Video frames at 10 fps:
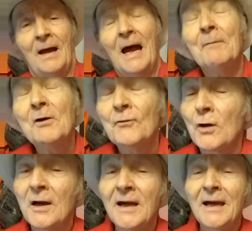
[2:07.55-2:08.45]
I'm a
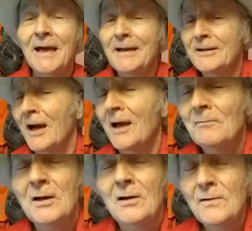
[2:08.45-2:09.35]

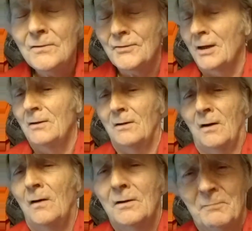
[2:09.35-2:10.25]
three-time loser.
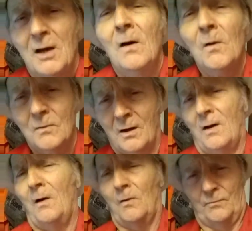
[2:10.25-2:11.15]
Lord, I'm long
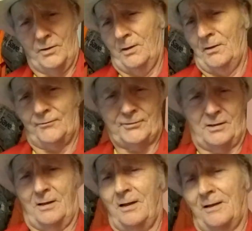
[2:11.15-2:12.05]
gone this
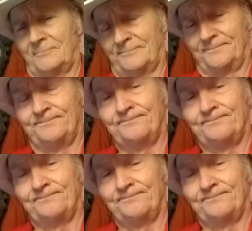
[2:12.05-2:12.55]
time.